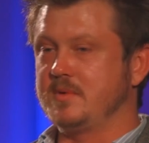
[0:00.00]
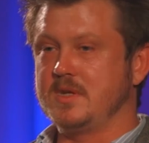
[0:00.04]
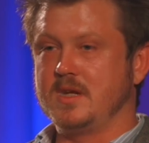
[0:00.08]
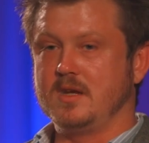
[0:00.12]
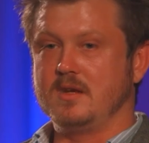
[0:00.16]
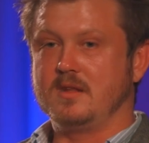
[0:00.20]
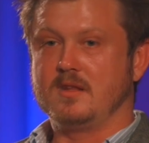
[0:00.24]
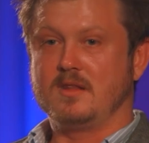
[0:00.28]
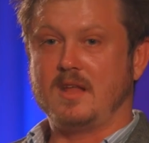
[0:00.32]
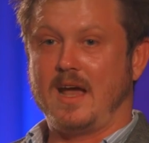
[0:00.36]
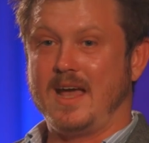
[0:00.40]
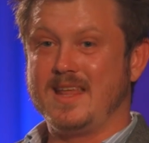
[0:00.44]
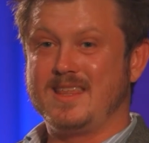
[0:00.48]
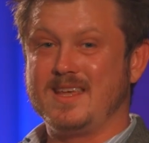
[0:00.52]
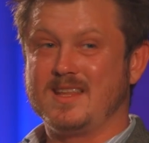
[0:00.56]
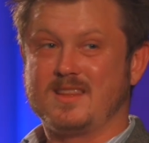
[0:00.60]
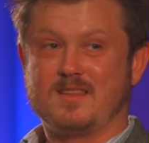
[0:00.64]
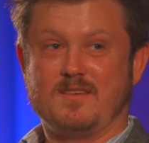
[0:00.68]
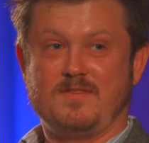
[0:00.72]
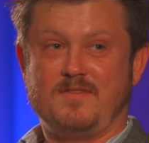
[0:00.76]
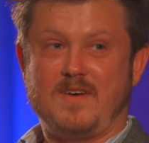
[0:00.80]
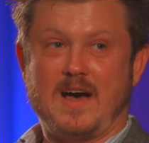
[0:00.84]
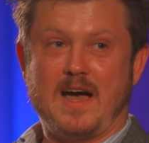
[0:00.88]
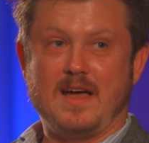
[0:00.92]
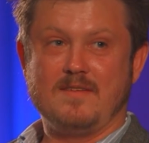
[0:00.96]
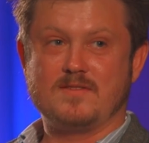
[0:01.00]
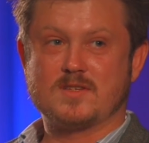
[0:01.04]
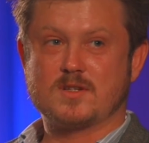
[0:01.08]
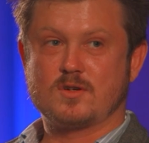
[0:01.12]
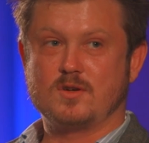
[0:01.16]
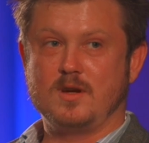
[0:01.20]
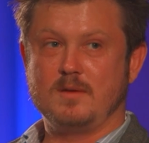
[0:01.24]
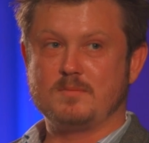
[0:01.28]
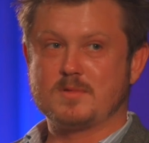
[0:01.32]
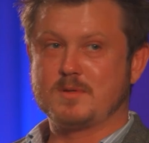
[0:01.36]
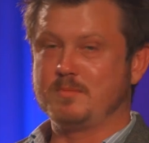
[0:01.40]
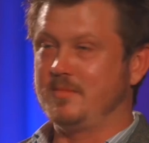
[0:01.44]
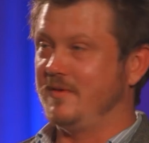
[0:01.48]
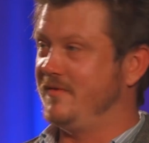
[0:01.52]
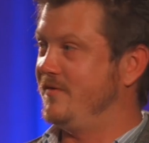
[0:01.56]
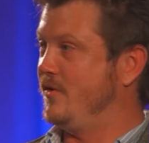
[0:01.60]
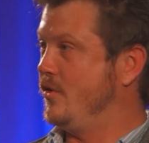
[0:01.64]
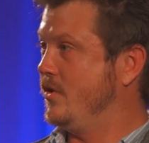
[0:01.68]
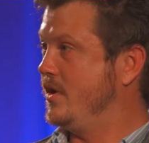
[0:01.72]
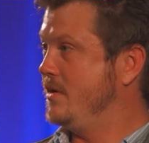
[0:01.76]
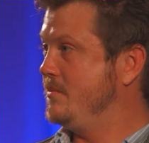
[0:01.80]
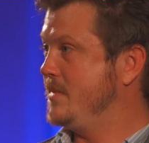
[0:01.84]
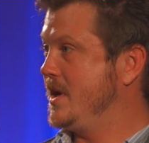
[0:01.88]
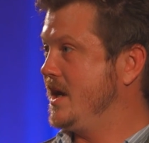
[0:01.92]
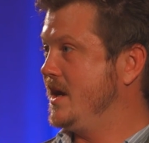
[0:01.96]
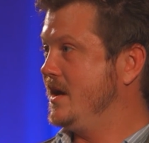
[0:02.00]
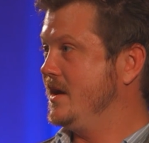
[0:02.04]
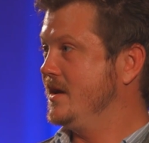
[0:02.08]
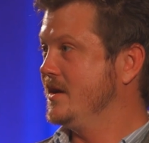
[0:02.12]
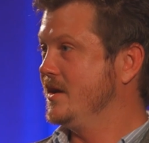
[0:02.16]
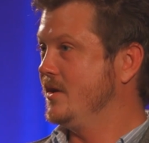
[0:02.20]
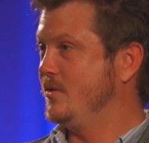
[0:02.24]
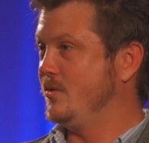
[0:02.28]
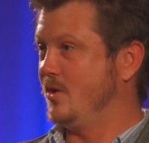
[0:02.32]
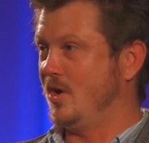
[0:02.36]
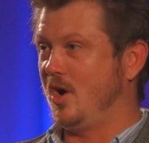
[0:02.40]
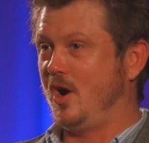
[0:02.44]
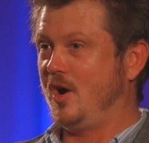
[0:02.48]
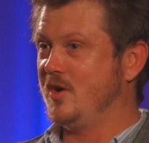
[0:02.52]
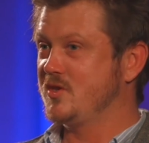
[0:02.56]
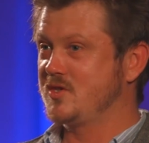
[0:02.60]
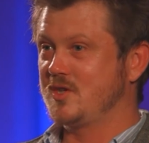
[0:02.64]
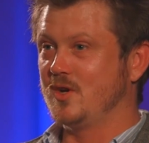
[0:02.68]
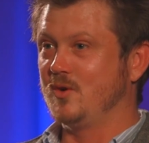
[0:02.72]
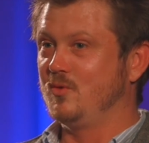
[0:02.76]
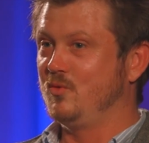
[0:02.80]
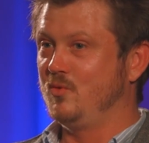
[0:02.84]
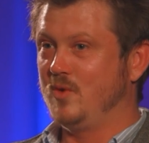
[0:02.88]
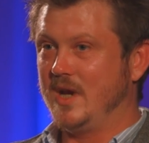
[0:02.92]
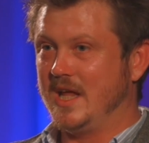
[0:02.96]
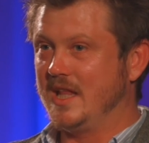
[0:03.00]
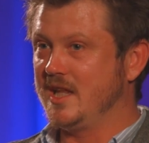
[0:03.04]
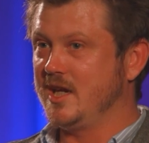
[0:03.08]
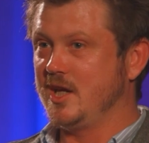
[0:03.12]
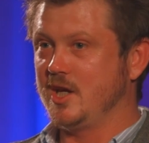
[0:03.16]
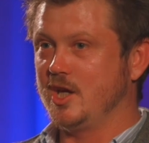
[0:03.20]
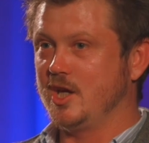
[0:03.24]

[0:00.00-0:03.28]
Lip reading: And I think the five scripts before me were also really